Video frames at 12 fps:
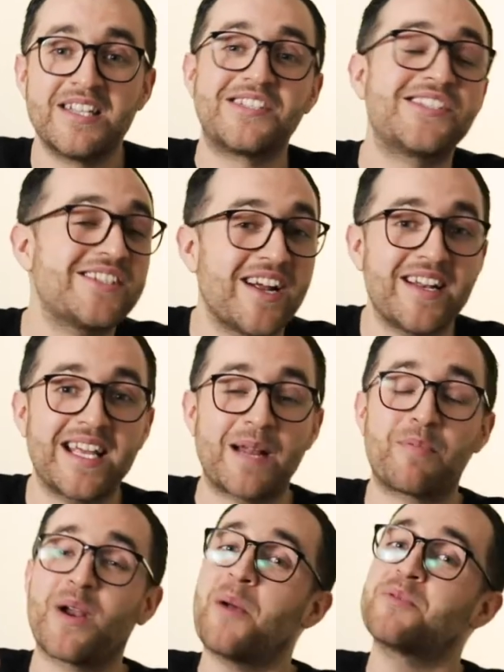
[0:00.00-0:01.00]
stunning,
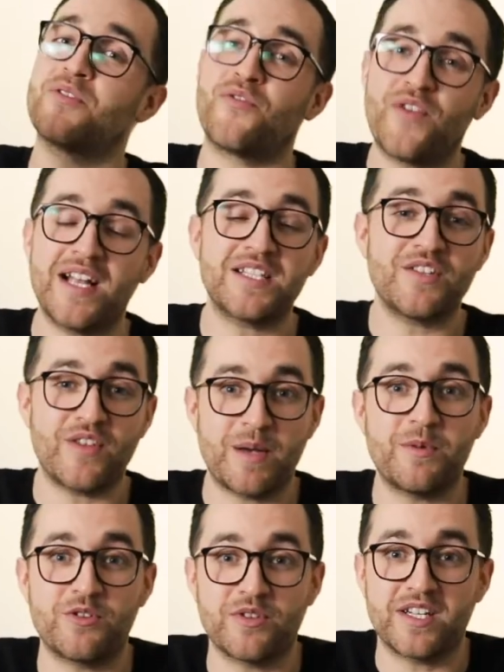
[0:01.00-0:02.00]
and perhaps offensive
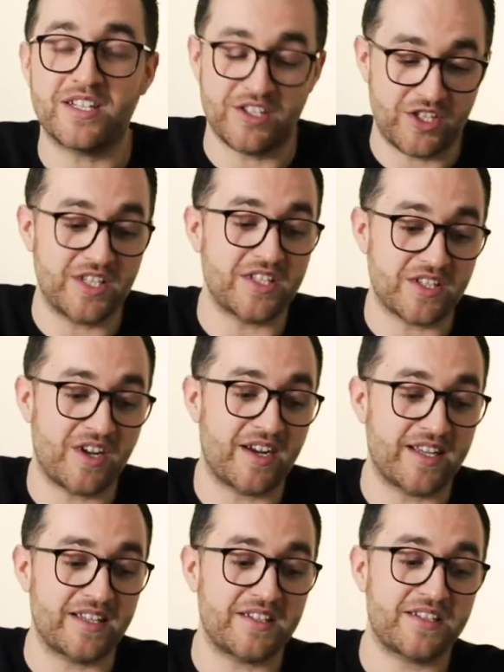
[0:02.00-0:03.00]
imagery to Jesus'
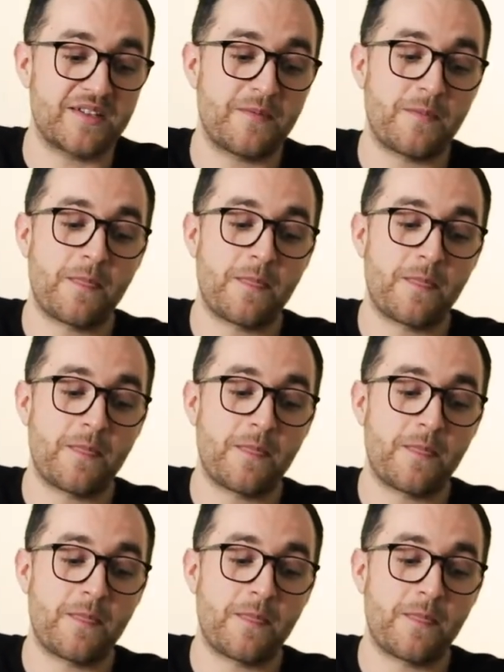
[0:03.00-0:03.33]
audience.